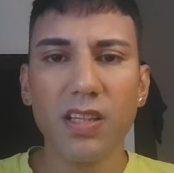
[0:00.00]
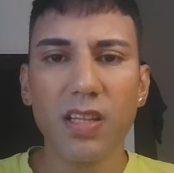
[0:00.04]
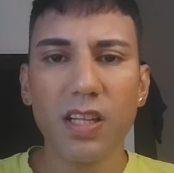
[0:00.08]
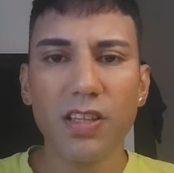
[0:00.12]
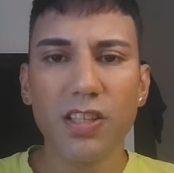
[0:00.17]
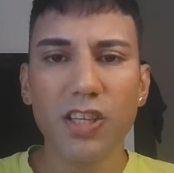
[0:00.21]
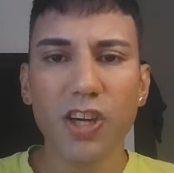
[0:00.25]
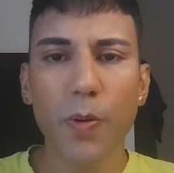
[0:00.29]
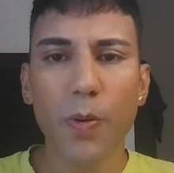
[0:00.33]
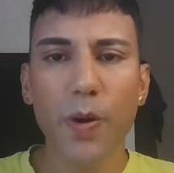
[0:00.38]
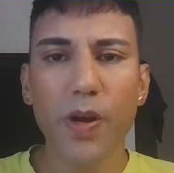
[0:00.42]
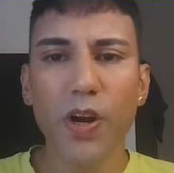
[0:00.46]

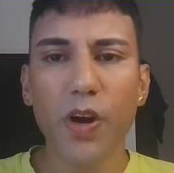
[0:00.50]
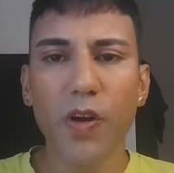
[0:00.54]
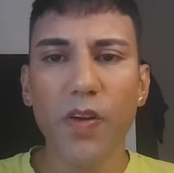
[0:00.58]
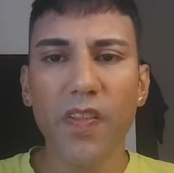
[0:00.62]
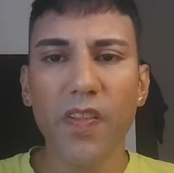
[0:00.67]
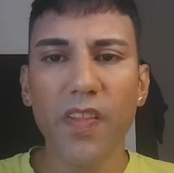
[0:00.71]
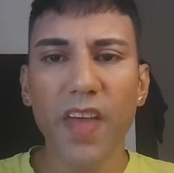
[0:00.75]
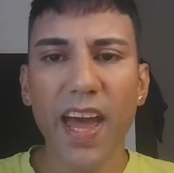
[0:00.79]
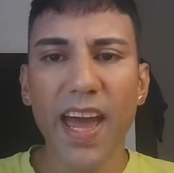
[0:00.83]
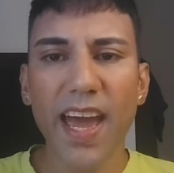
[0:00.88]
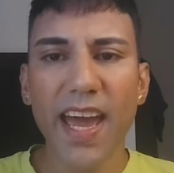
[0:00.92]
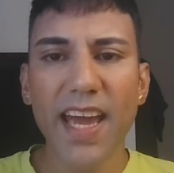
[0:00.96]
that's going on
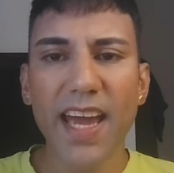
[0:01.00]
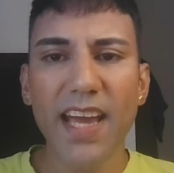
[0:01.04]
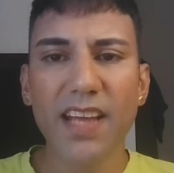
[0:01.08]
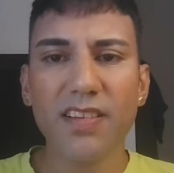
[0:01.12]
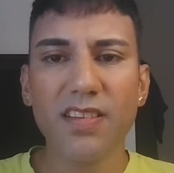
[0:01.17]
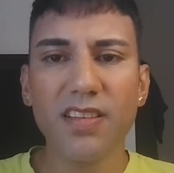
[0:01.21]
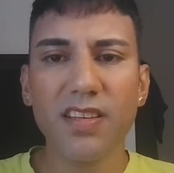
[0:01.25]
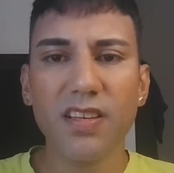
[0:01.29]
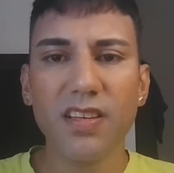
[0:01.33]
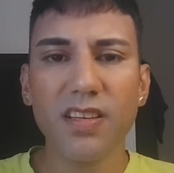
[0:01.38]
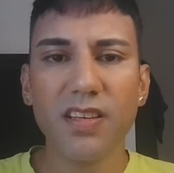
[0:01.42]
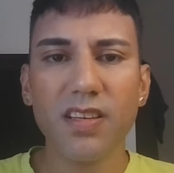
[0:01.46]
in their
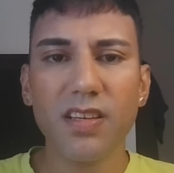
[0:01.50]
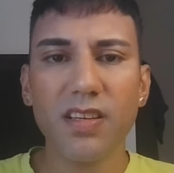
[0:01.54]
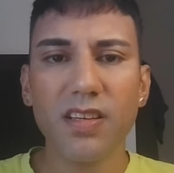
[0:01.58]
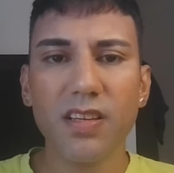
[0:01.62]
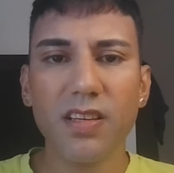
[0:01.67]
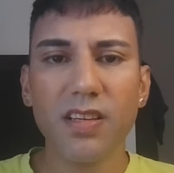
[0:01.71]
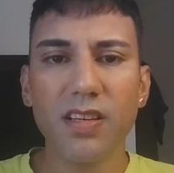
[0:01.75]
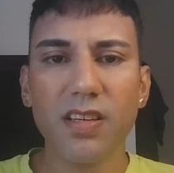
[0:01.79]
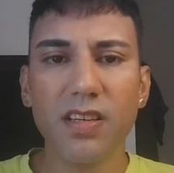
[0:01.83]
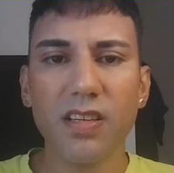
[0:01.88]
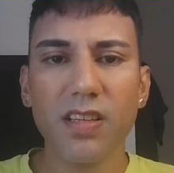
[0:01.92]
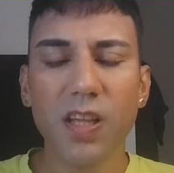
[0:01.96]
head,
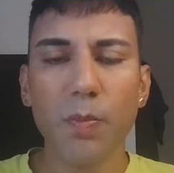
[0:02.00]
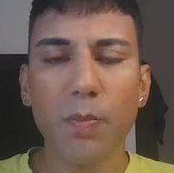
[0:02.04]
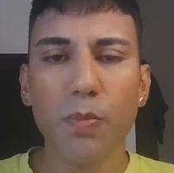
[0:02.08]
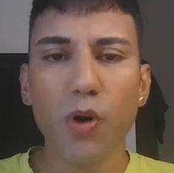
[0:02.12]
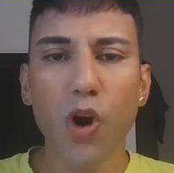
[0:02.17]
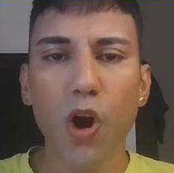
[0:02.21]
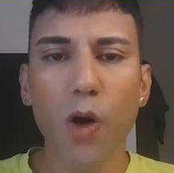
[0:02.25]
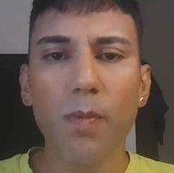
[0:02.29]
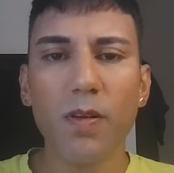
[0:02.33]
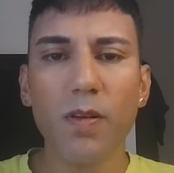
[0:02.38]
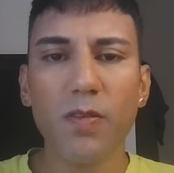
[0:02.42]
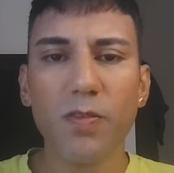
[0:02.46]
the
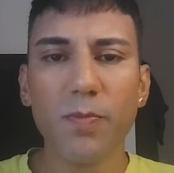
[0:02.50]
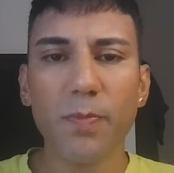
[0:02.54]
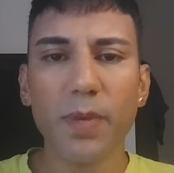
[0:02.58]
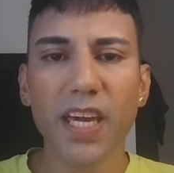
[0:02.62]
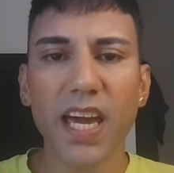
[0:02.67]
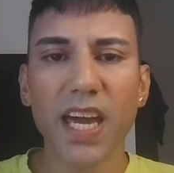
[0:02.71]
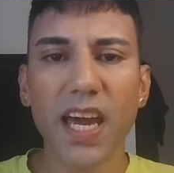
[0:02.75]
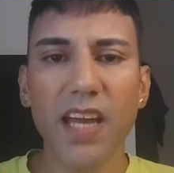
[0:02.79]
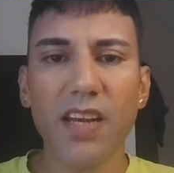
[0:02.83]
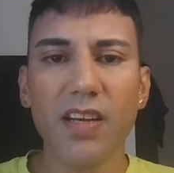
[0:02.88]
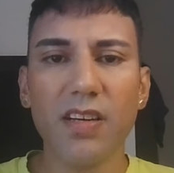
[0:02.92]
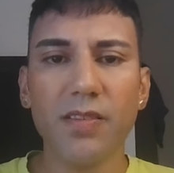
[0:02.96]
problems
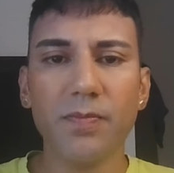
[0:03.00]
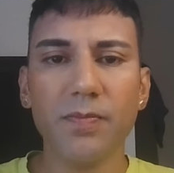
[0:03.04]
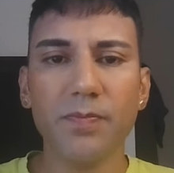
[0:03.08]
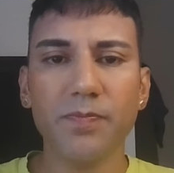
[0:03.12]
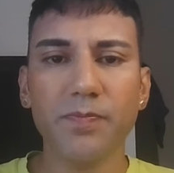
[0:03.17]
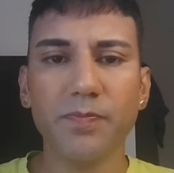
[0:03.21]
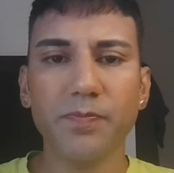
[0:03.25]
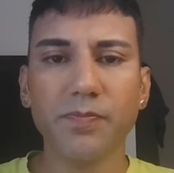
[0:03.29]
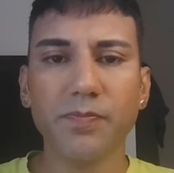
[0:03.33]
begin.